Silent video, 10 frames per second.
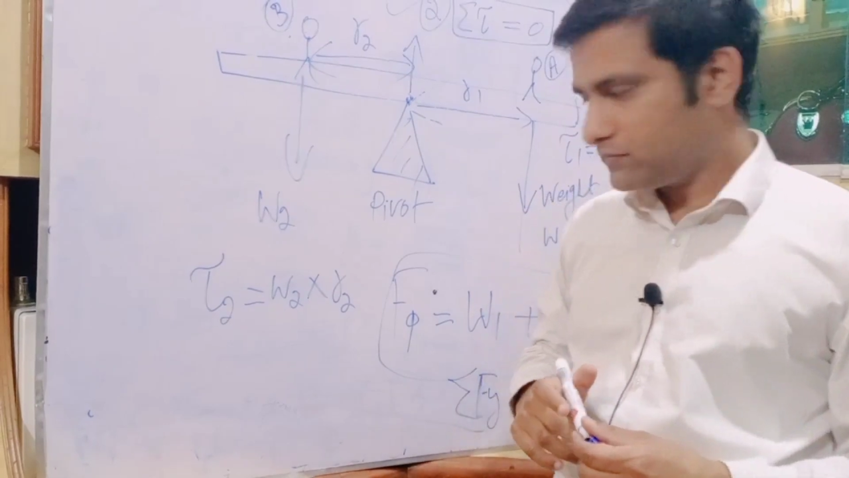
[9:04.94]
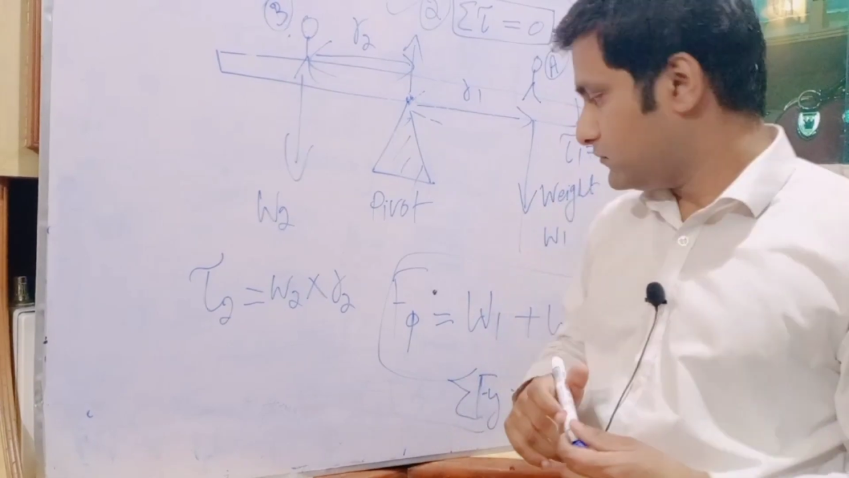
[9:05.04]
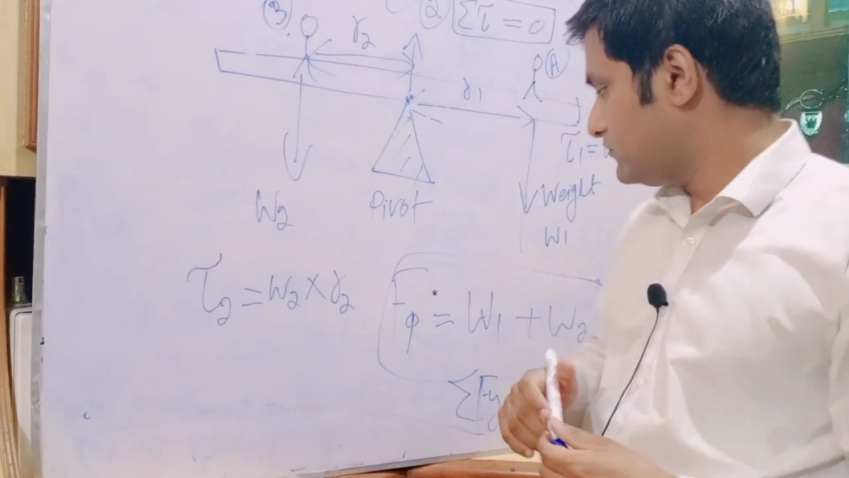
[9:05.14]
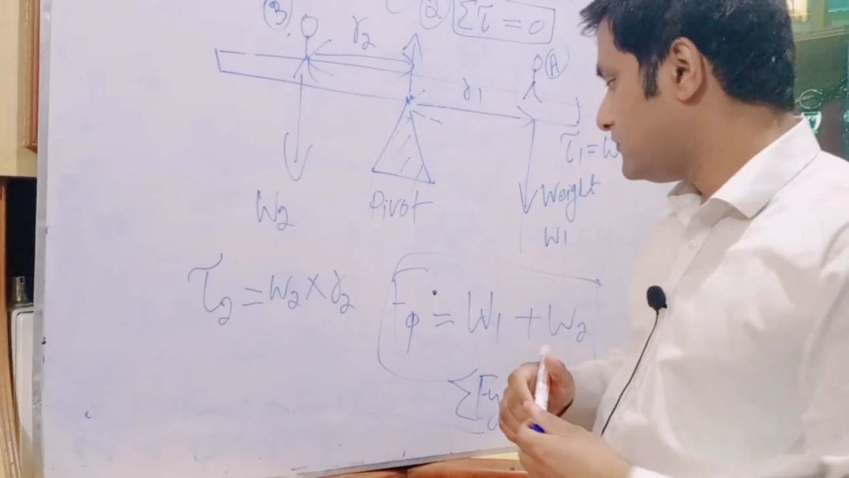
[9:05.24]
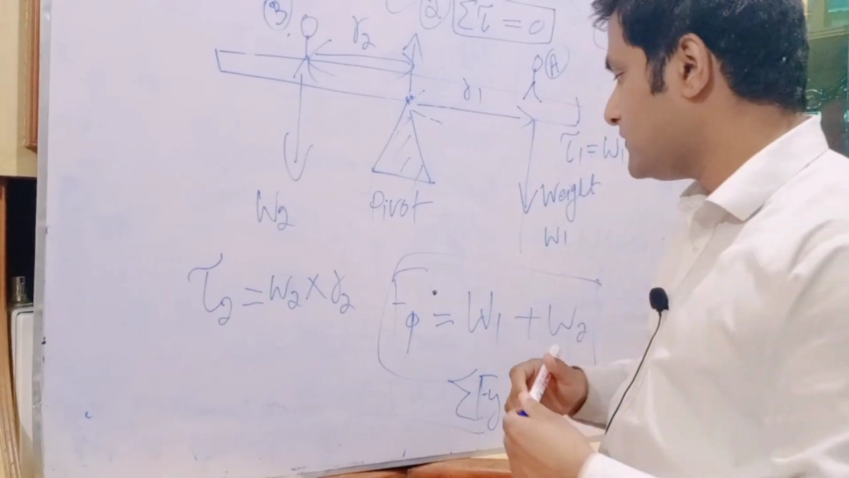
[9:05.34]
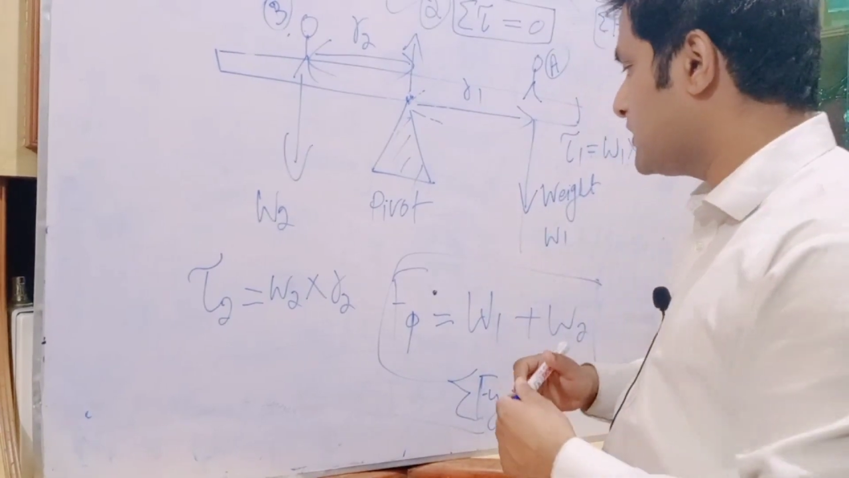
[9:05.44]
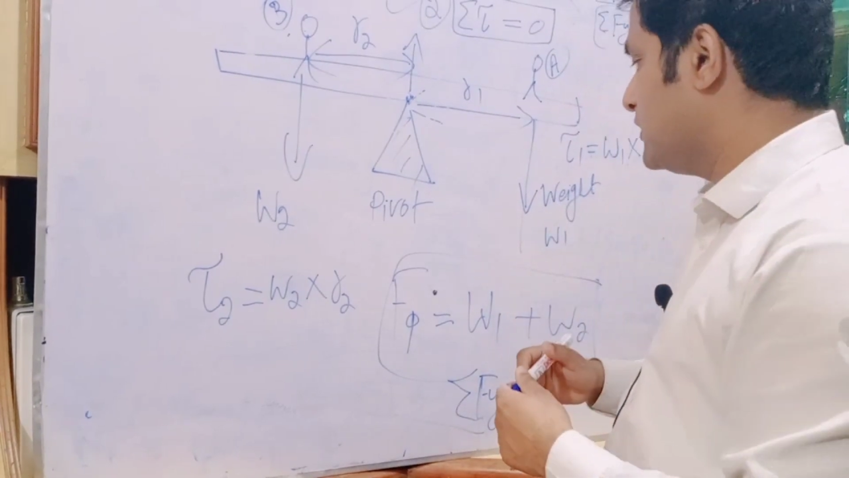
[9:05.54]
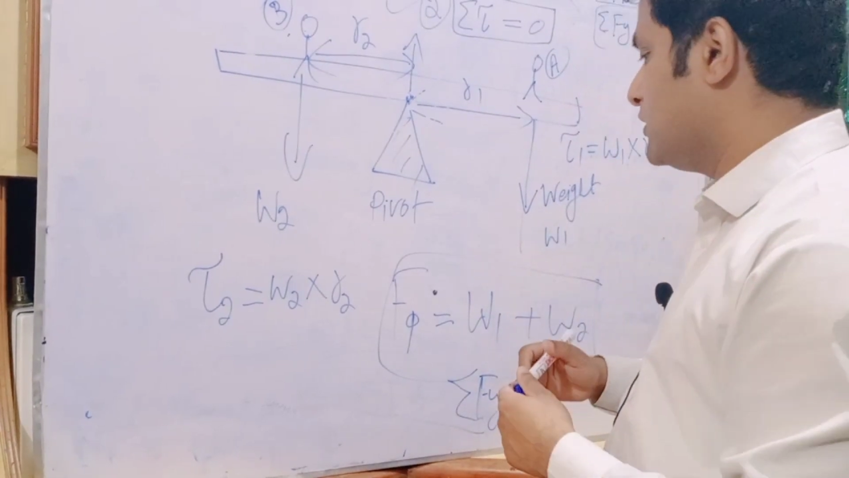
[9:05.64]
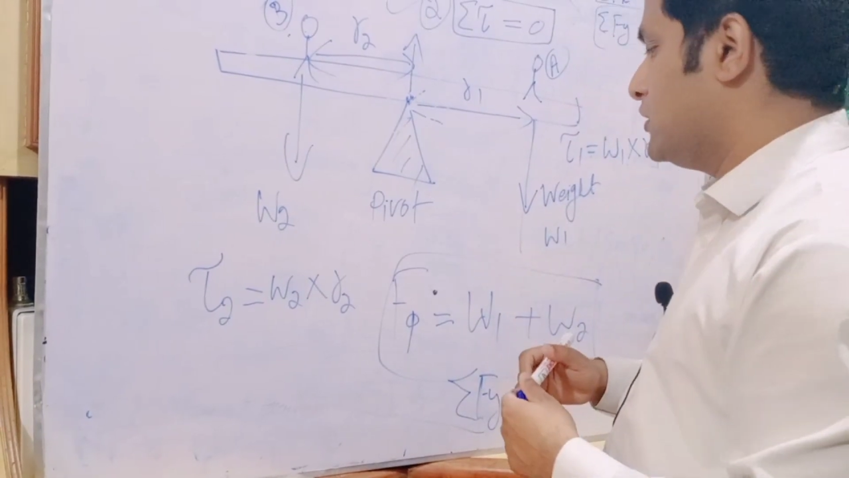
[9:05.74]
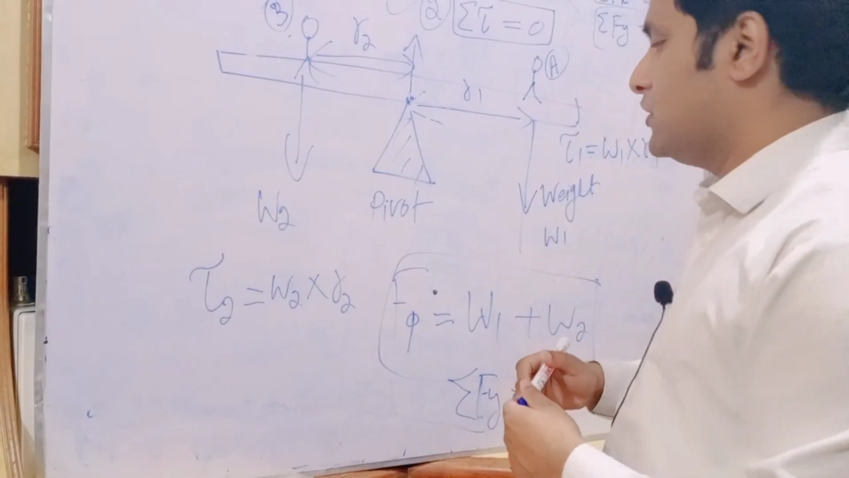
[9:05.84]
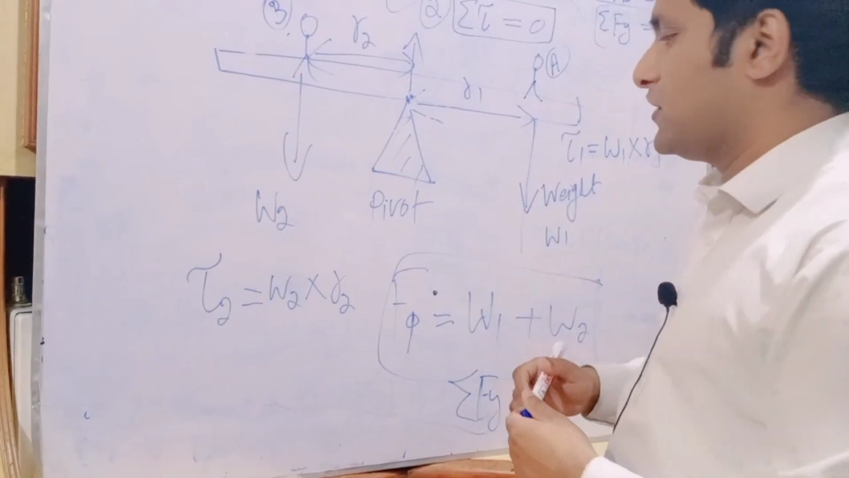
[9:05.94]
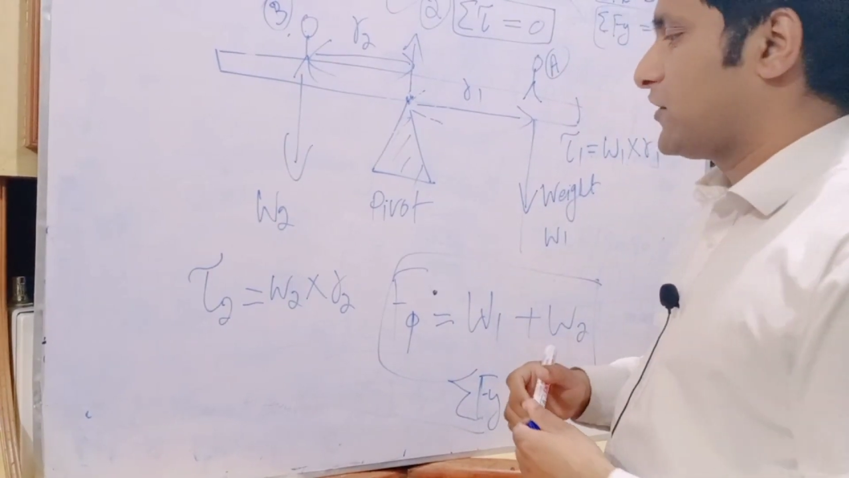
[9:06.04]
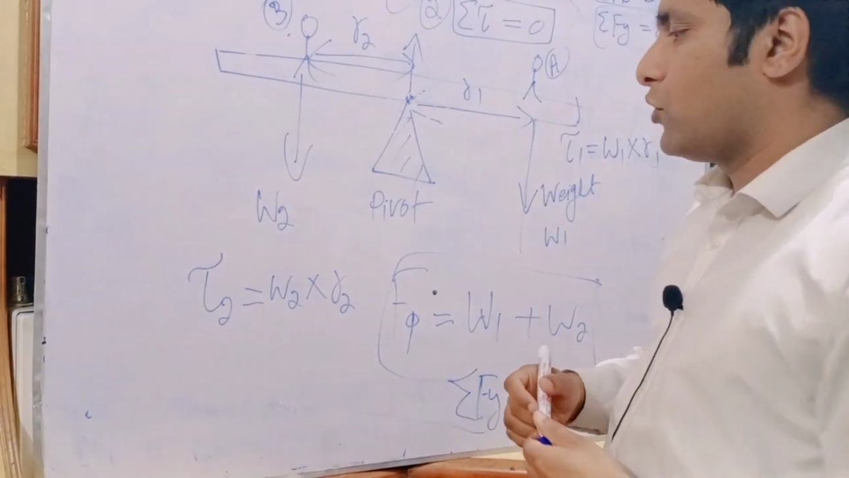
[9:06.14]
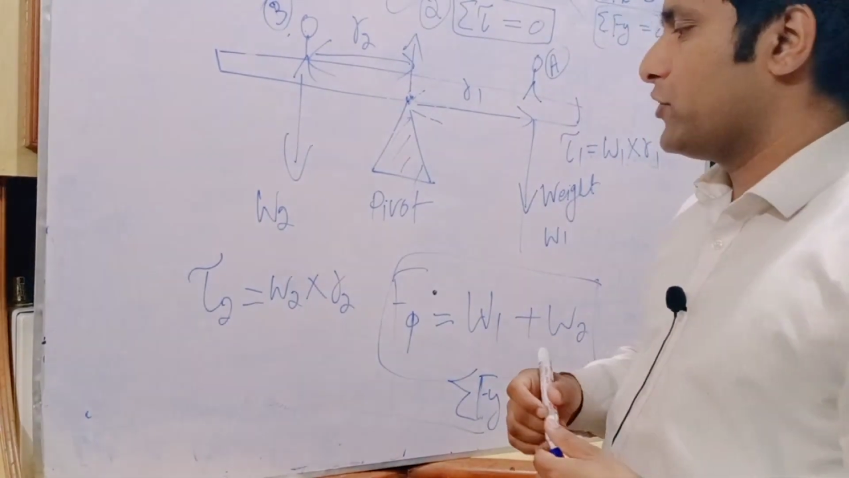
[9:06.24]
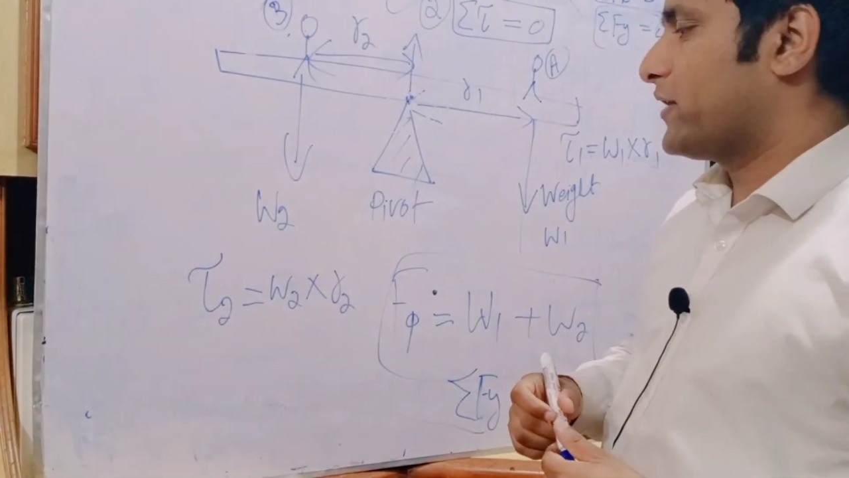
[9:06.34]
So you can say